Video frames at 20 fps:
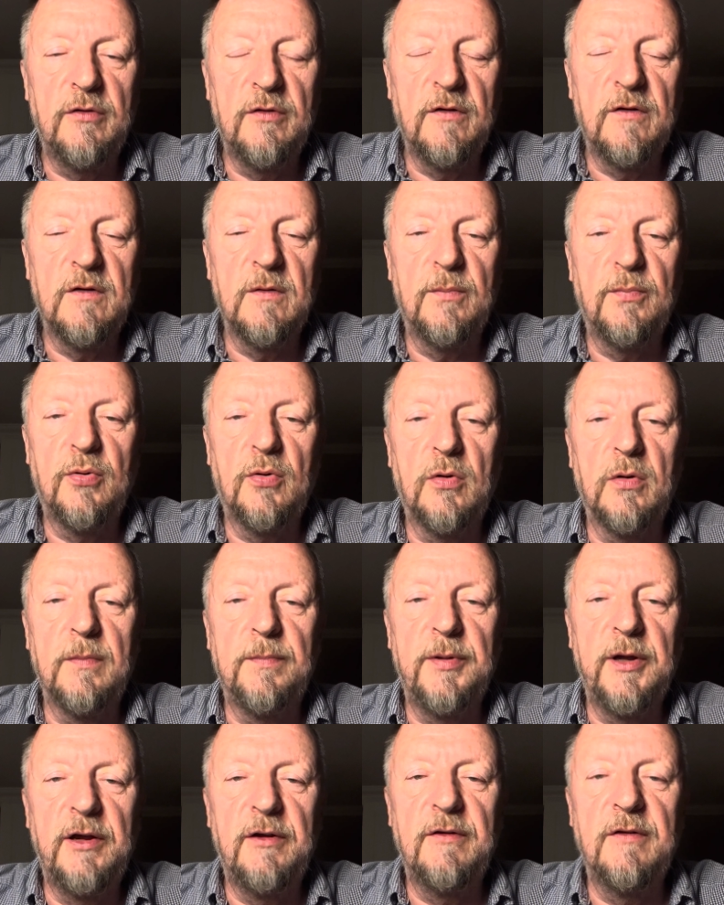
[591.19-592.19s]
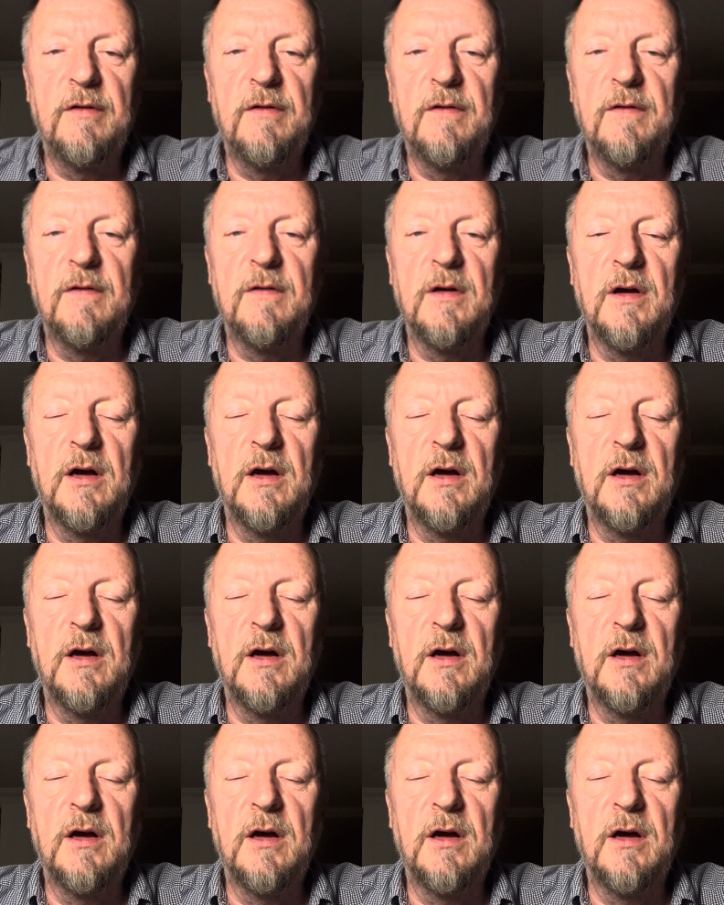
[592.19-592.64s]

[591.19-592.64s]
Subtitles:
to support patients,